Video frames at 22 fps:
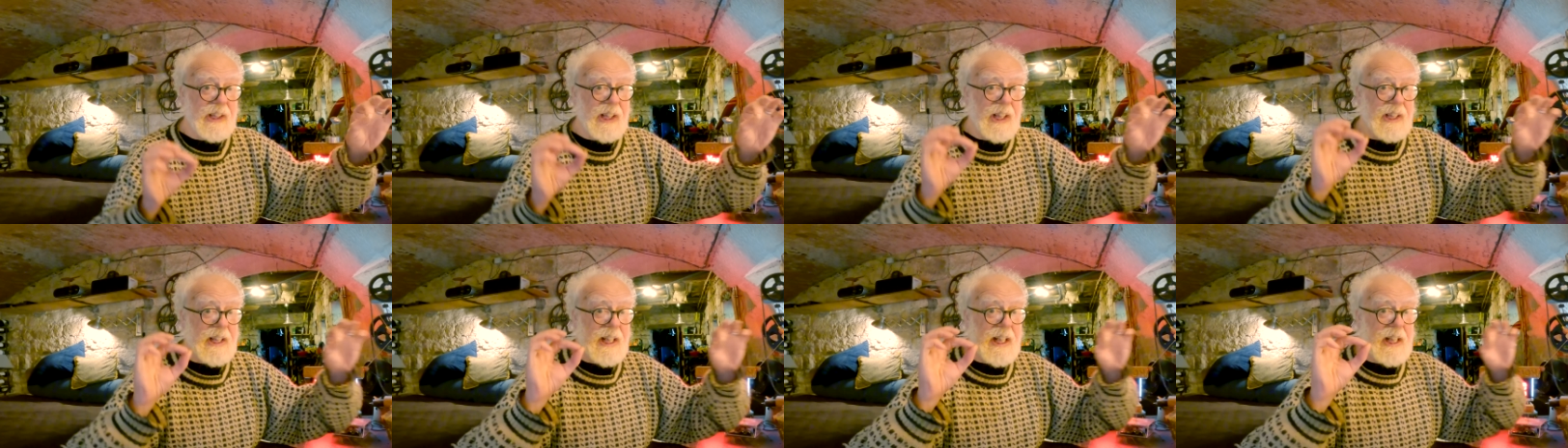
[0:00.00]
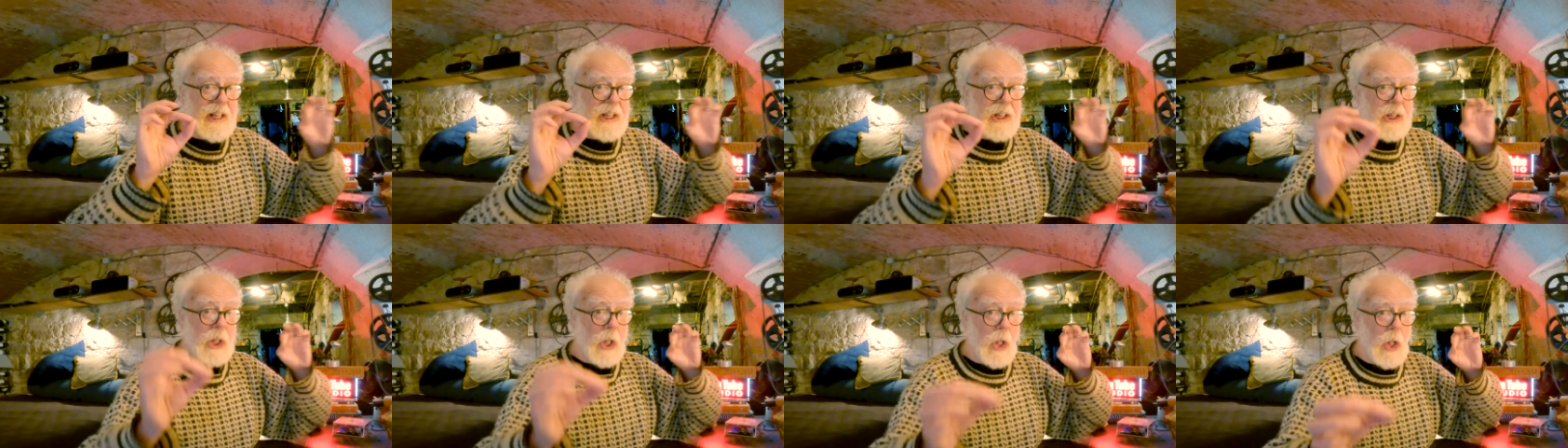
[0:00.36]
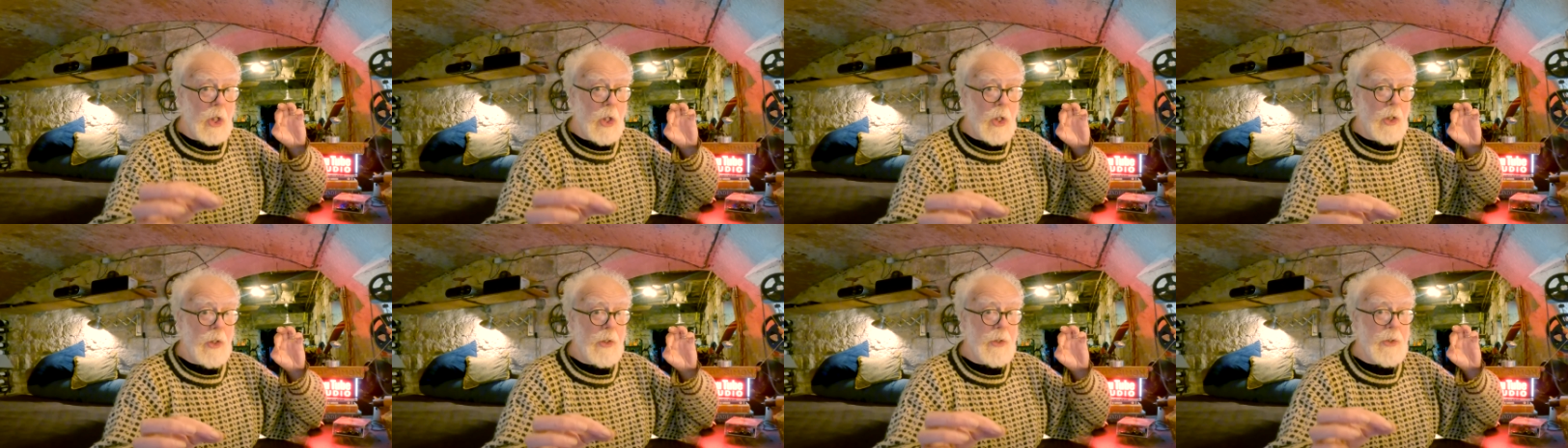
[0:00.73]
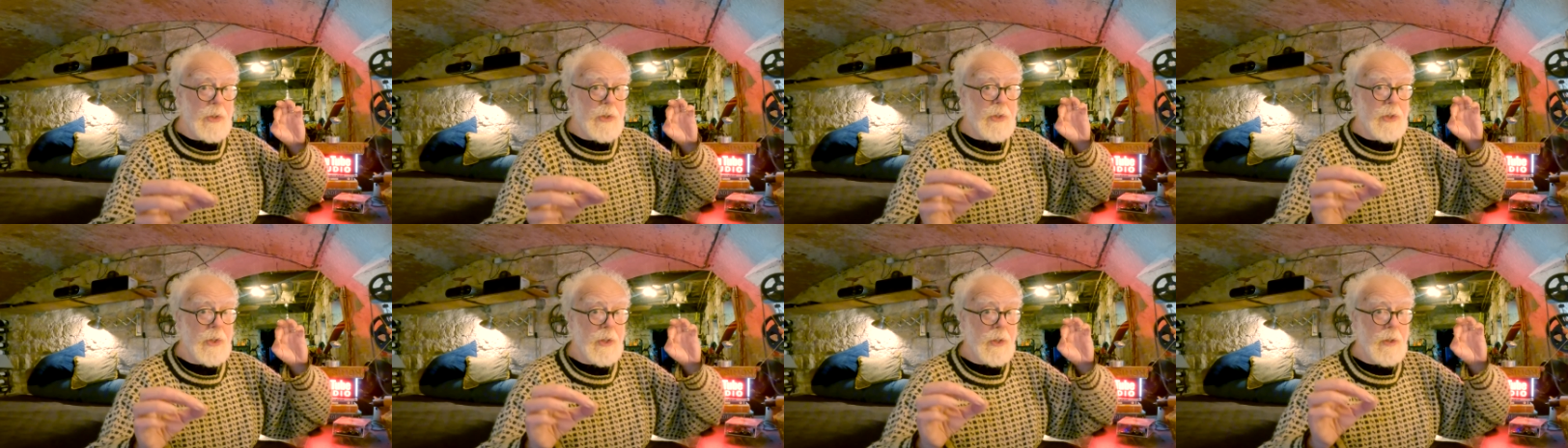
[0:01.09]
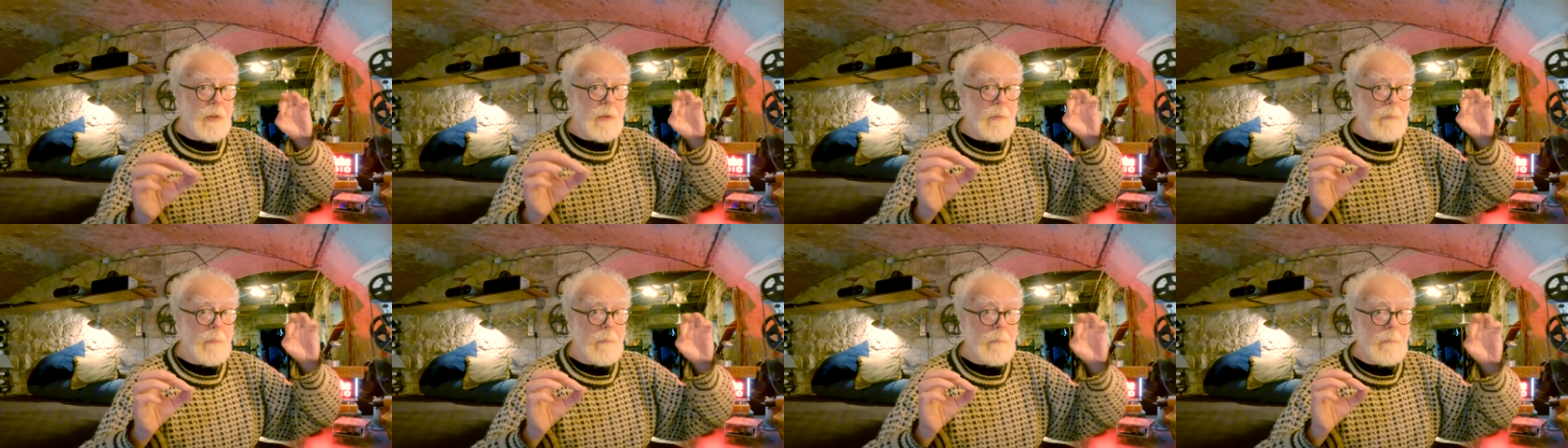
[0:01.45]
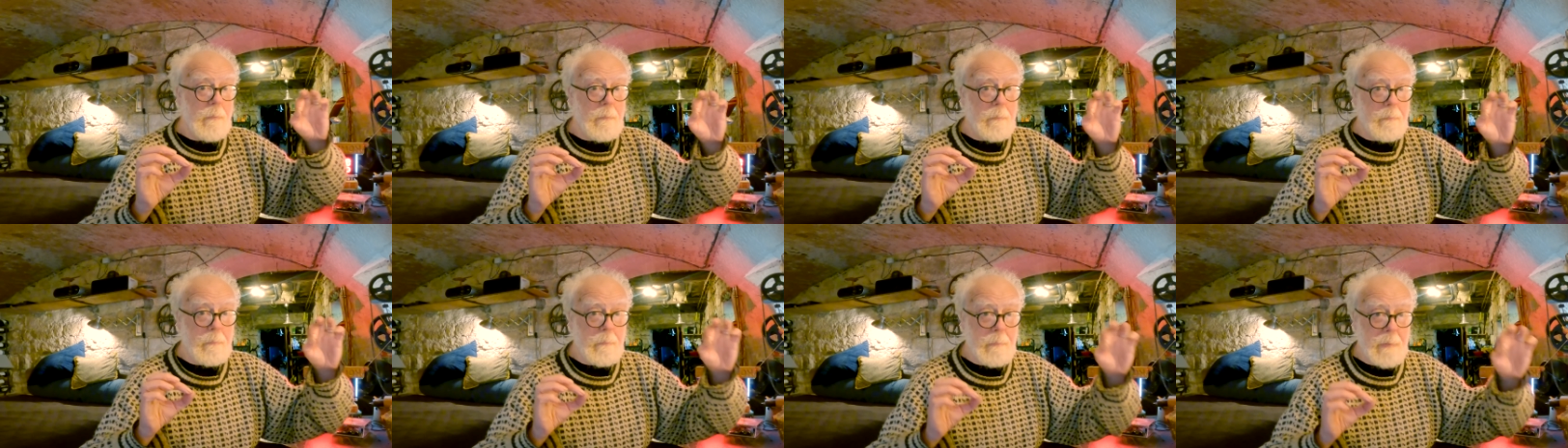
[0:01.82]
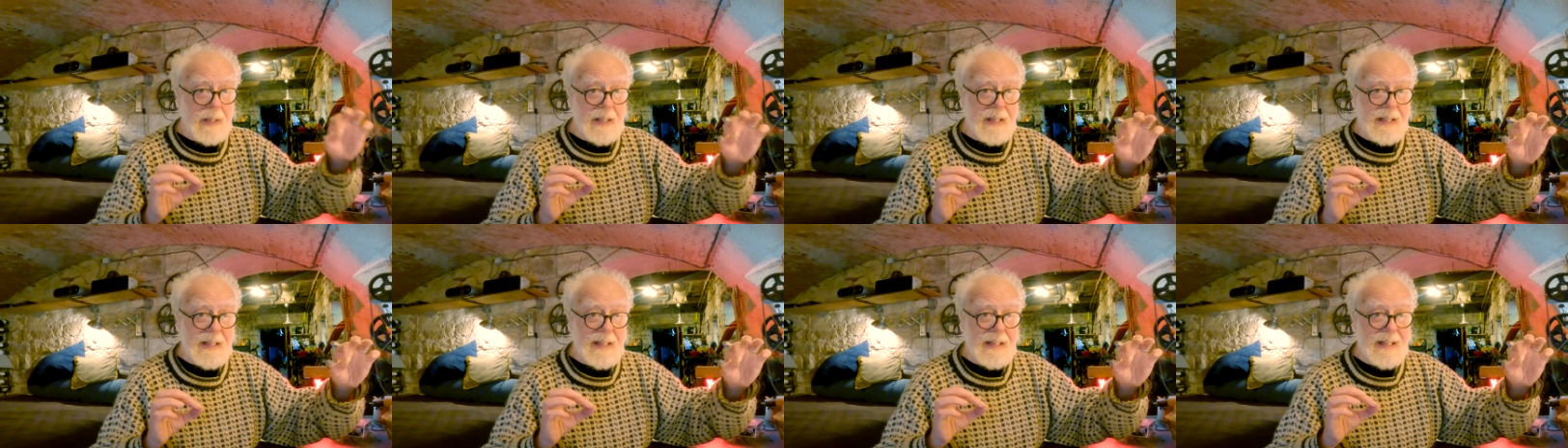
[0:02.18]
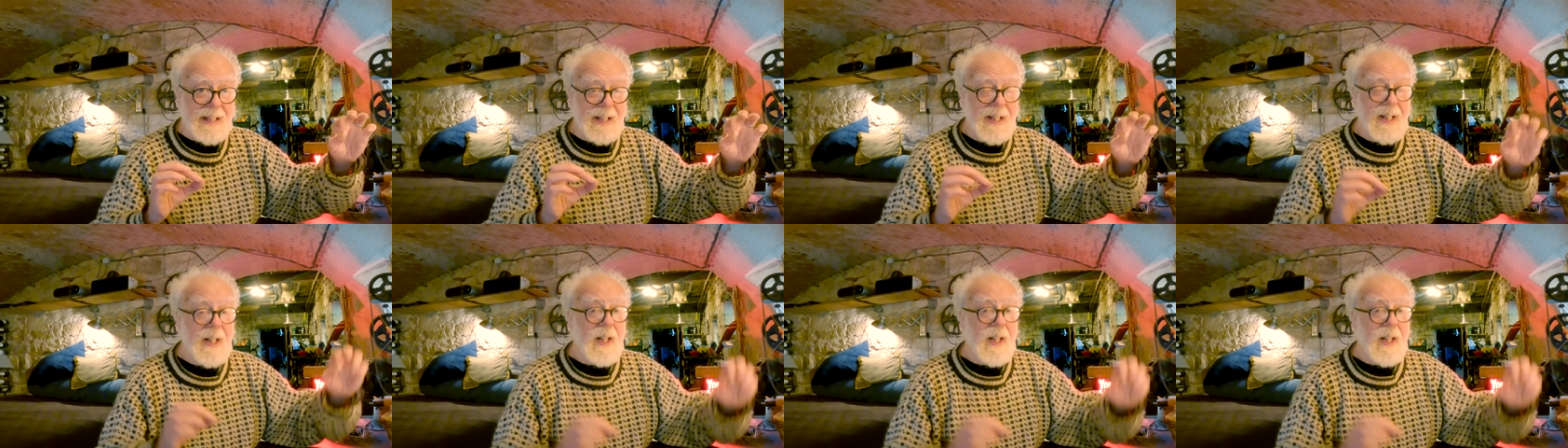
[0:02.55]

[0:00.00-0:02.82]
that it can't be,